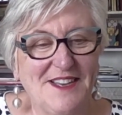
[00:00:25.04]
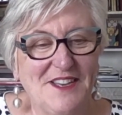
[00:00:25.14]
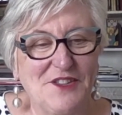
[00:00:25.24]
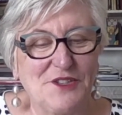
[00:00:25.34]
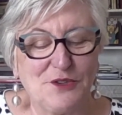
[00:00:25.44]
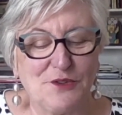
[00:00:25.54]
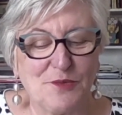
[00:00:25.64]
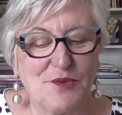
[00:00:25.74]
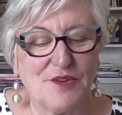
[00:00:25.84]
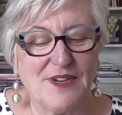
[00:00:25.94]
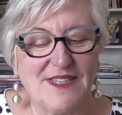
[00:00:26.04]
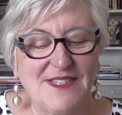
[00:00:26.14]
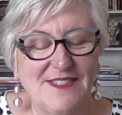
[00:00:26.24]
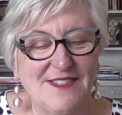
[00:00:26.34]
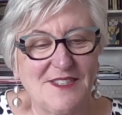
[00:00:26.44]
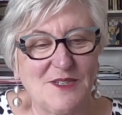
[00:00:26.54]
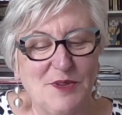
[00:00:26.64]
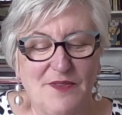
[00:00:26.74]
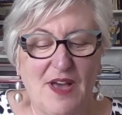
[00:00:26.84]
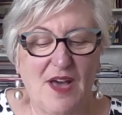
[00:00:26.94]
the talk progresses. It's a
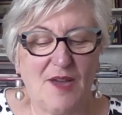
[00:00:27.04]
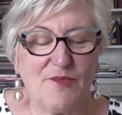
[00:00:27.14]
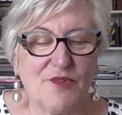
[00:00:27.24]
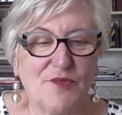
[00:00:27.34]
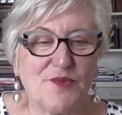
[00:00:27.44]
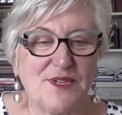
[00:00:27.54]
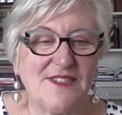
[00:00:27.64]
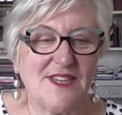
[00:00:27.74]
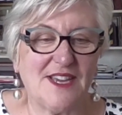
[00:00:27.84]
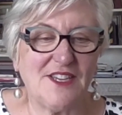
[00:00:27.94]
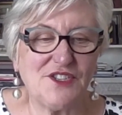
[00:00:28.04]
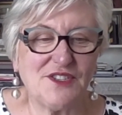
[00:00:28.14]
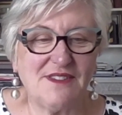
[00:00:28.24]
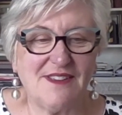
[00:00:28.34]
bit of a hybrid presentation.